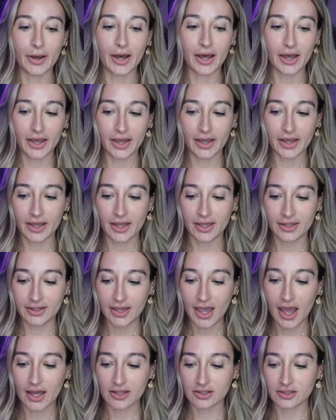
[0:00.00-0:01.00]
But
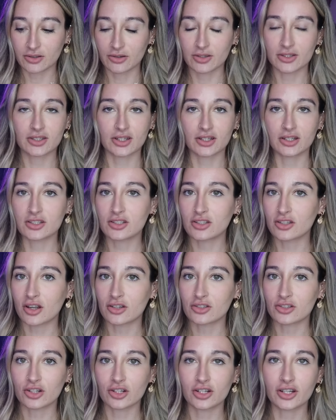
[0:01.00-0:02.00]
yeah, so it's gonna
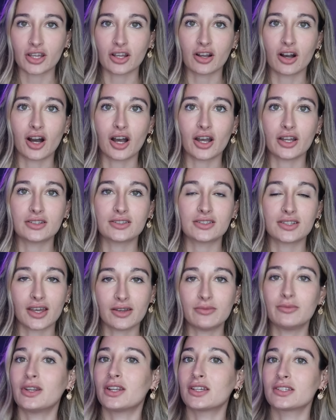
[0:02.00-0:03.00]
start turning on
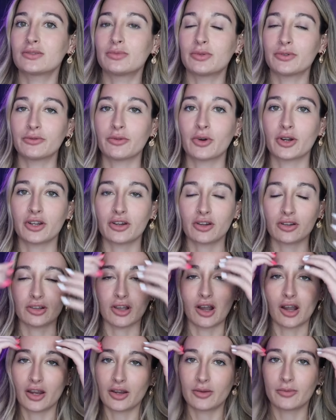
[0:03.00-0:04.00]
10 minutes before your
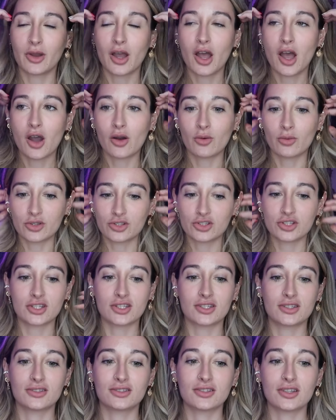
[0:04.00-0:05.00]
alarm, which
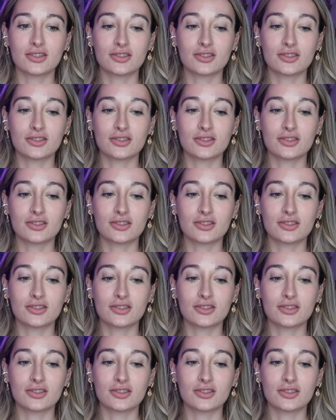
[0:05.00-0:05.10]
is